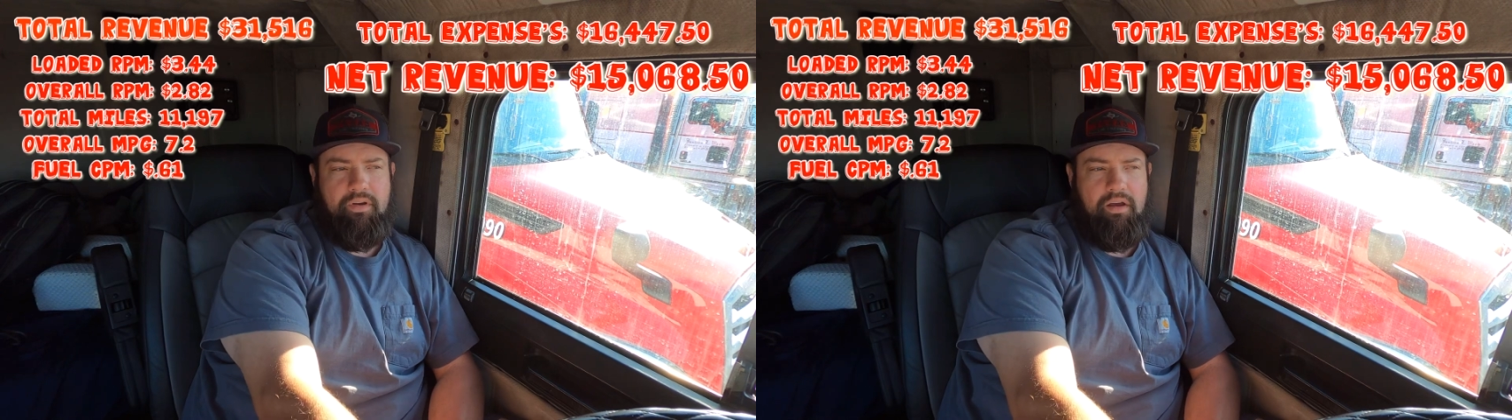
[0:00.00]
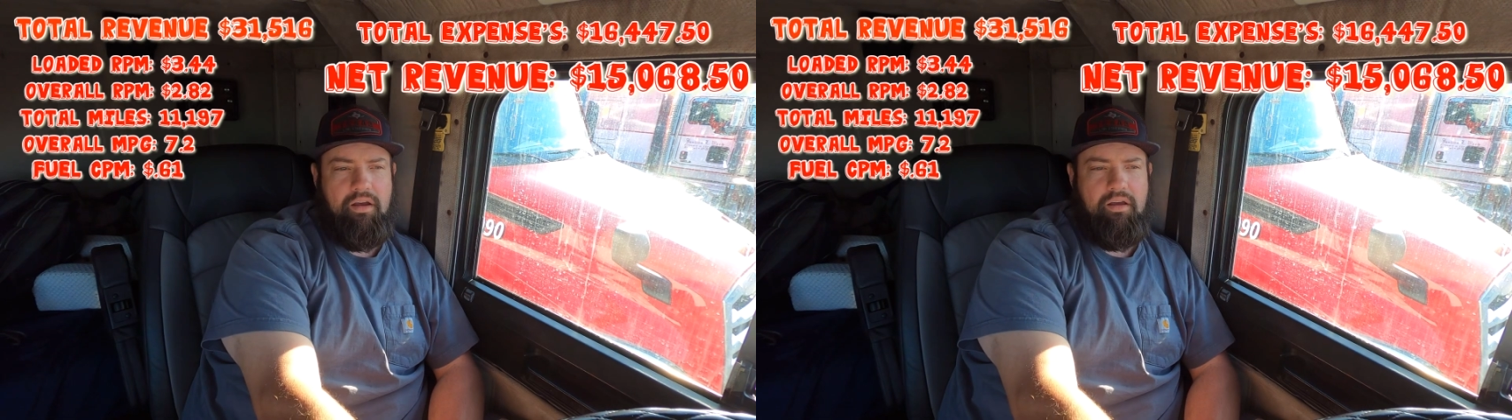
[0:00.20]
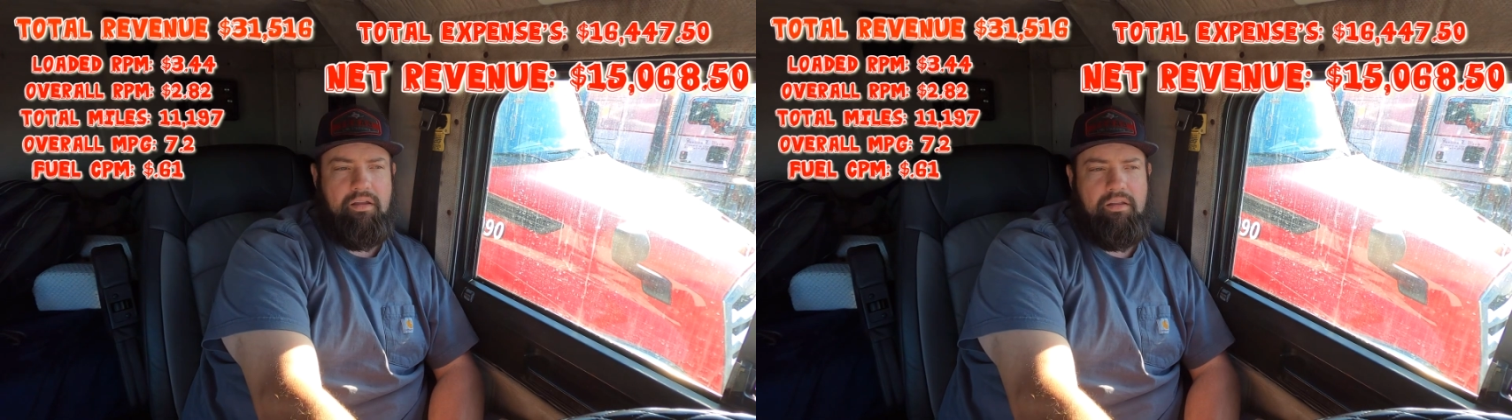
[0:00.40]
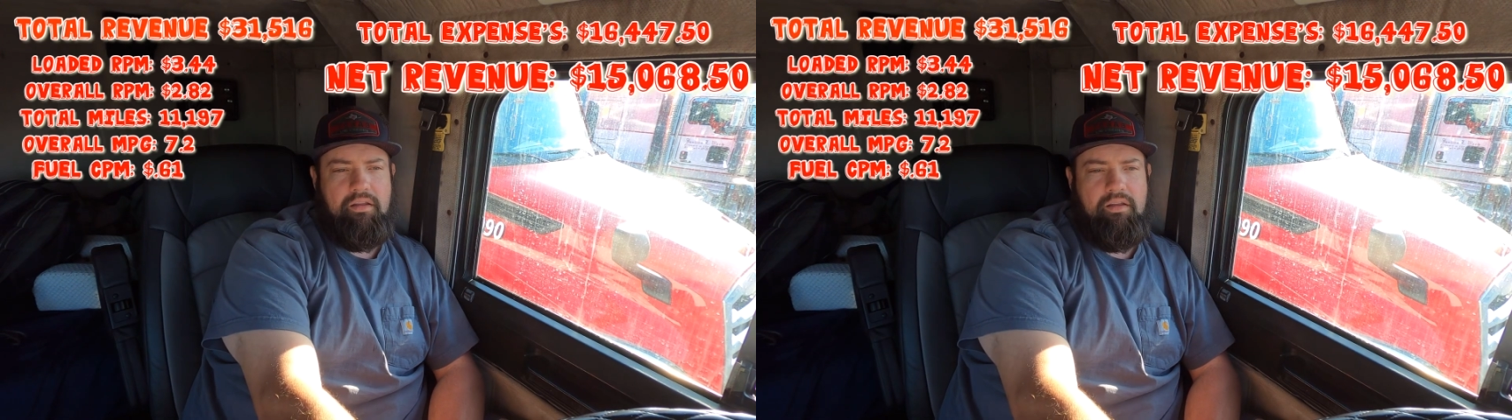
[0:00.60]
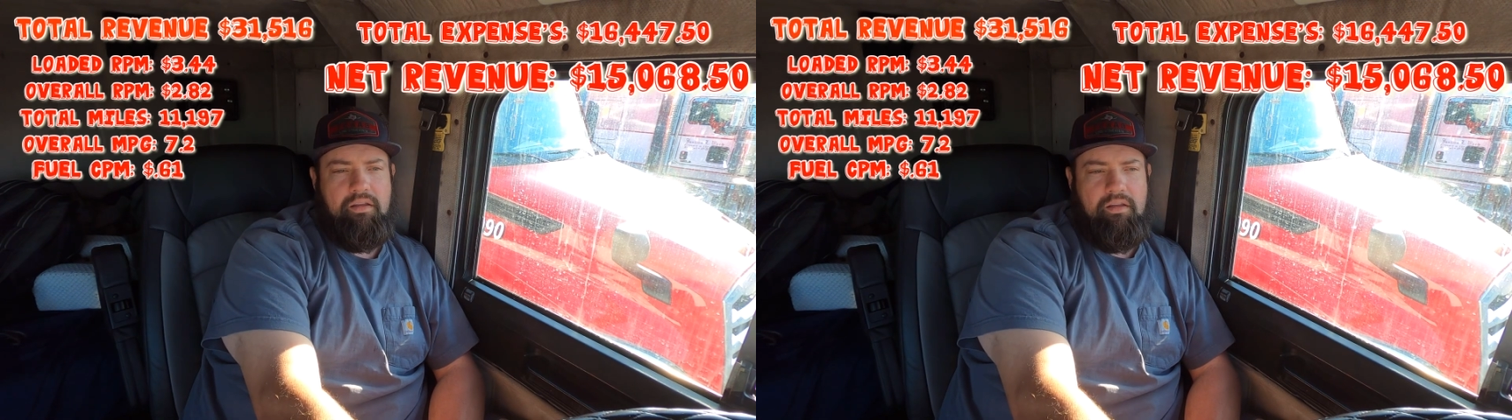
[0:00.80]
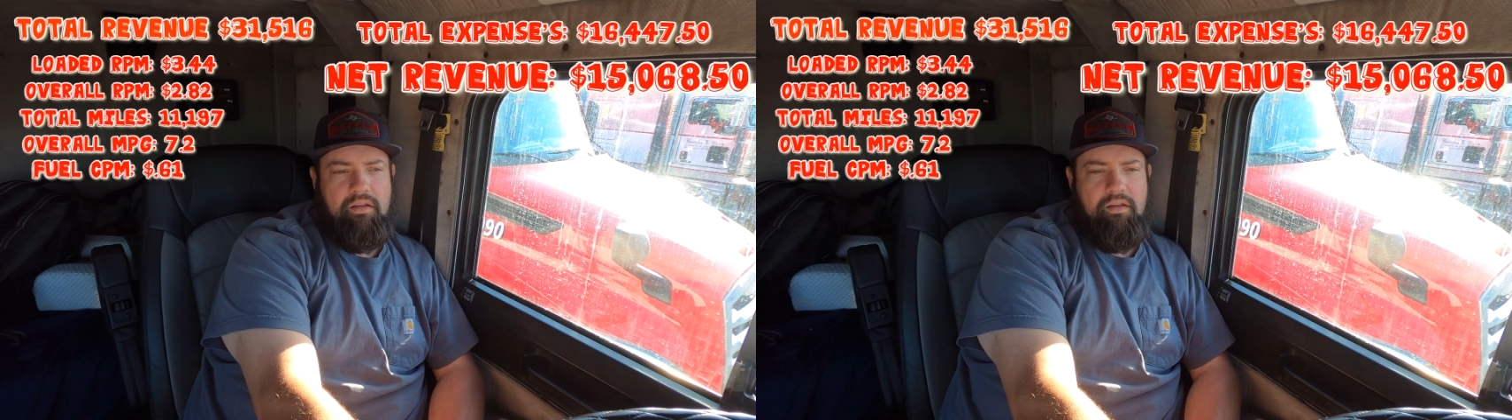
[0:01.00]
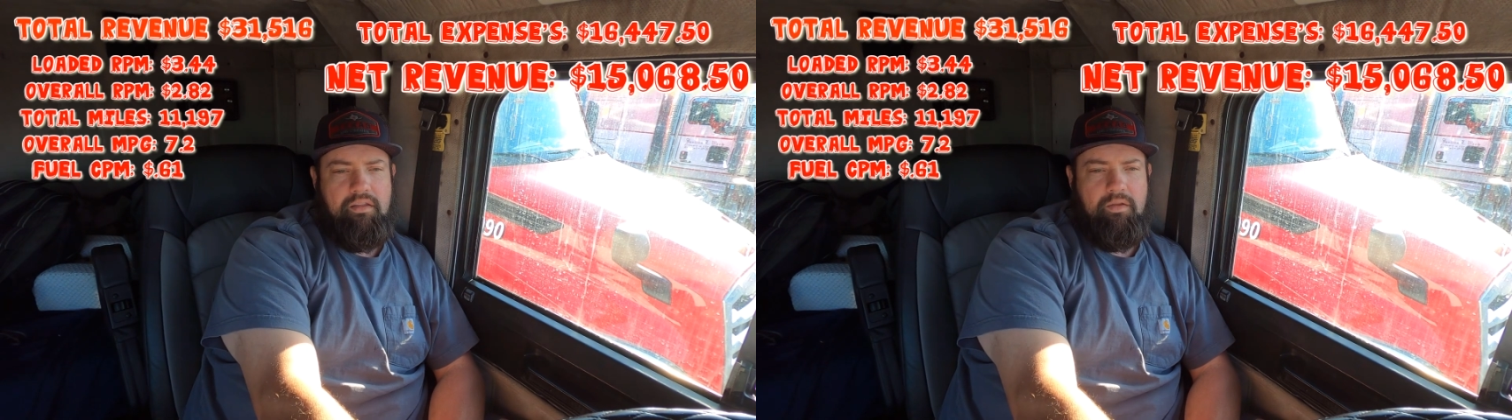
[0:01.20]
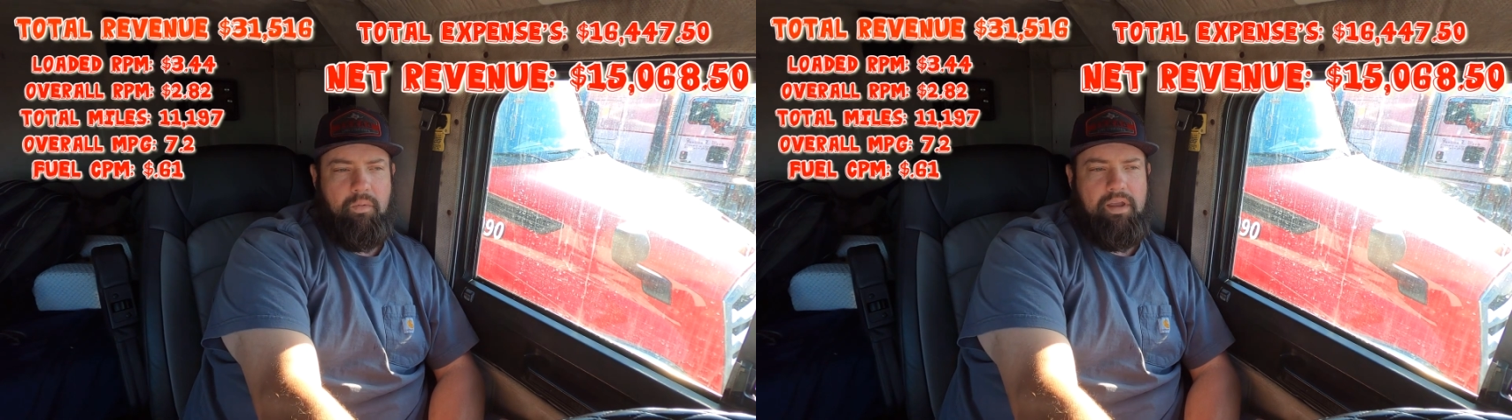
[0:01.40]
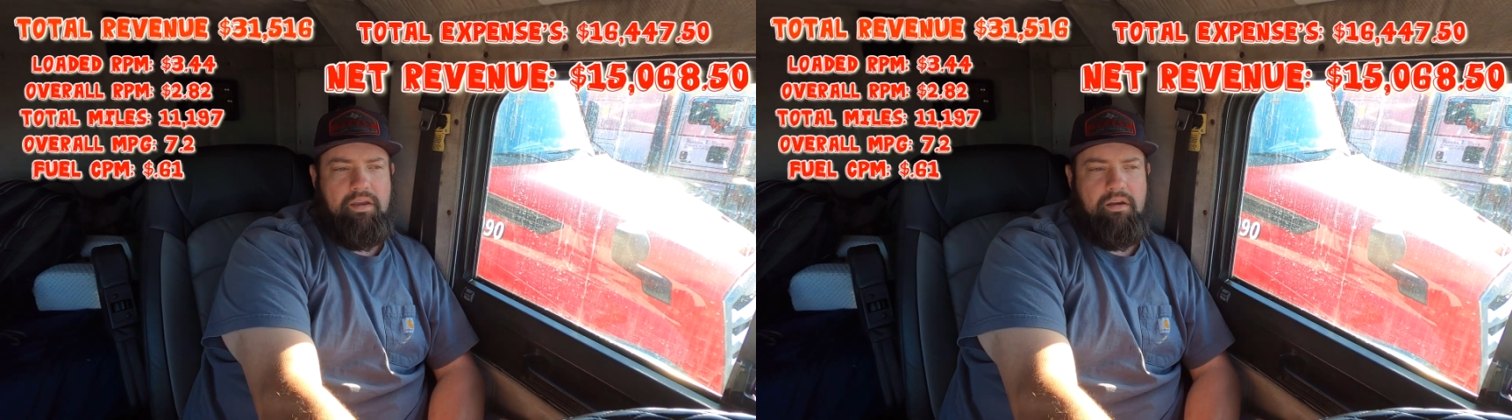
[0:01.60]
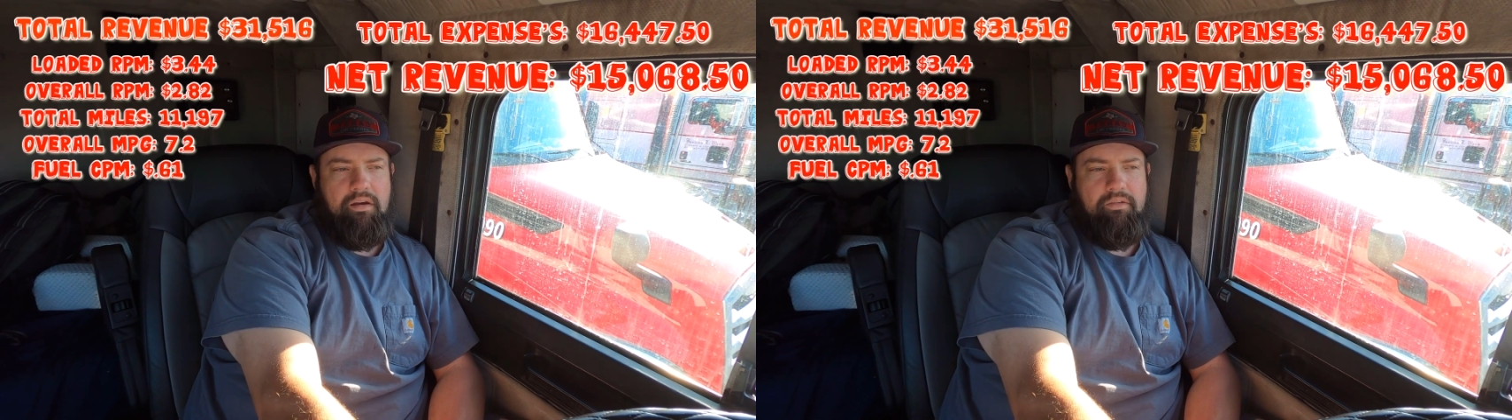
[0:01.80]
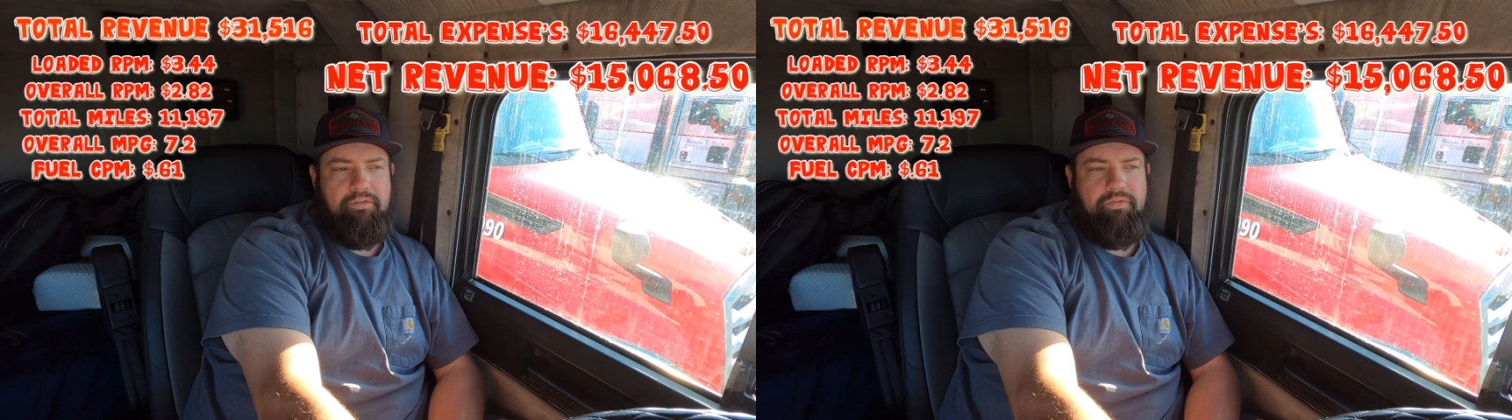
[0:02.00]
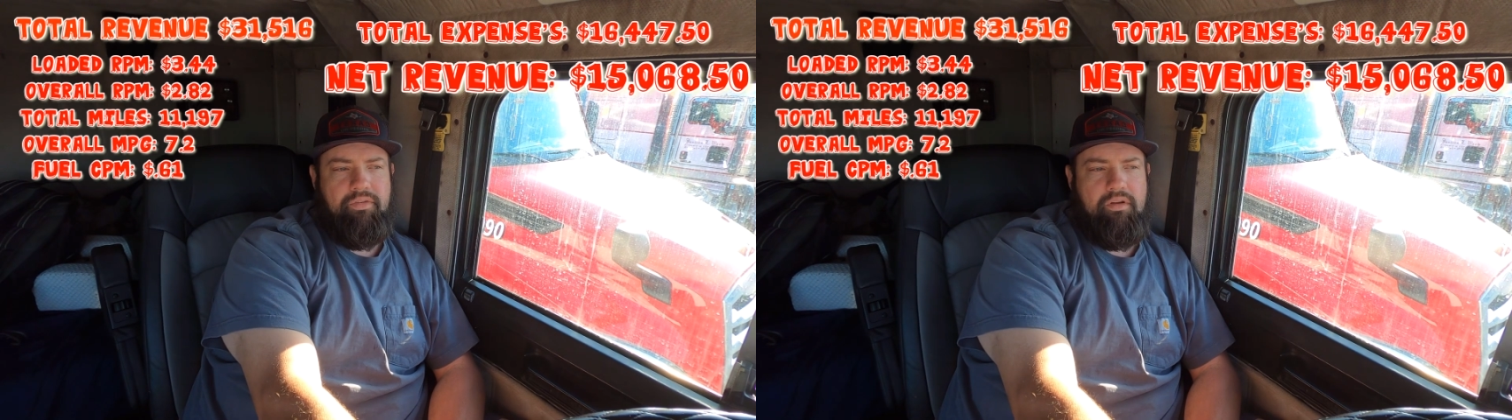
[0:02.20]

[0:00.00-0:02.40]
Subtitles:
the week of